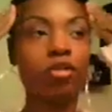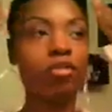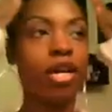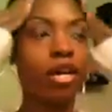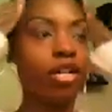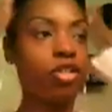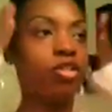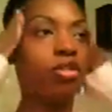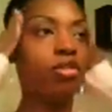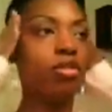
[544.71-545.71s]
brush my
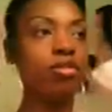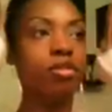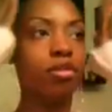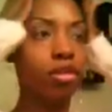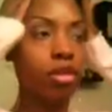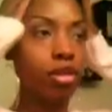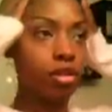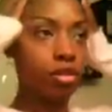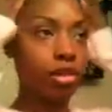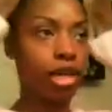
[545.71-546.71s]
edges,
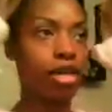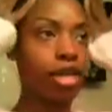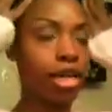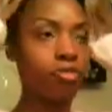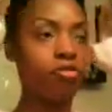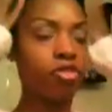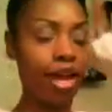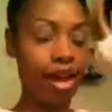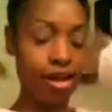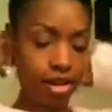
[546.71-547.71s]
kind of lay them
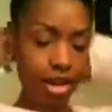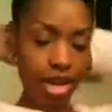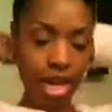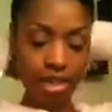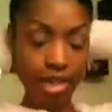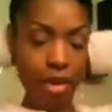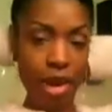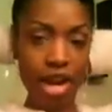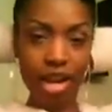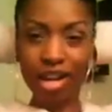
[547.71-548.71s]
flat. I
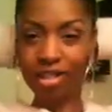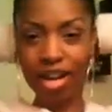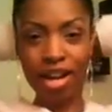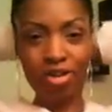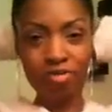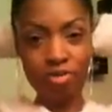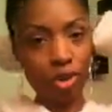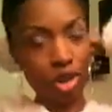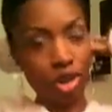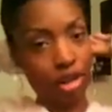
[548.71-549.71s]
tie my hair down
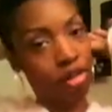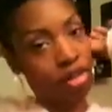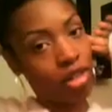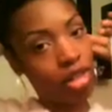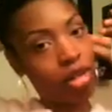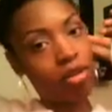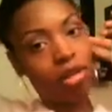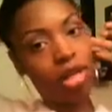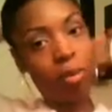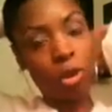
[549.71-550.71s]
for
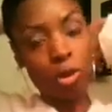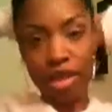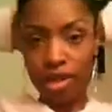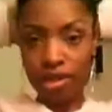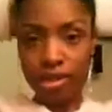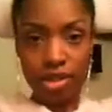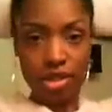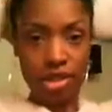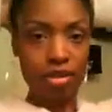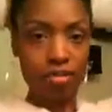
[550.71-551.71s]
a couple of minutes
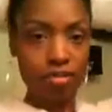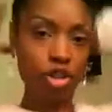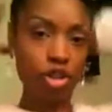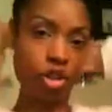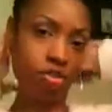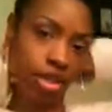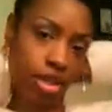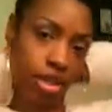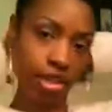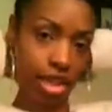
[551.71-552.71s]
just to make sure
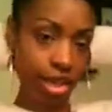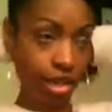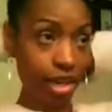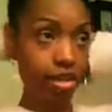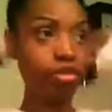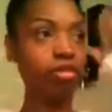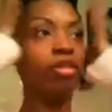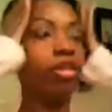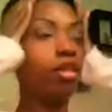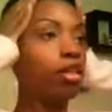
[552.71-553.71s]
everything's laying
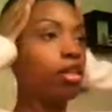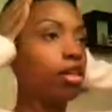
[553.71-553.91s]
down.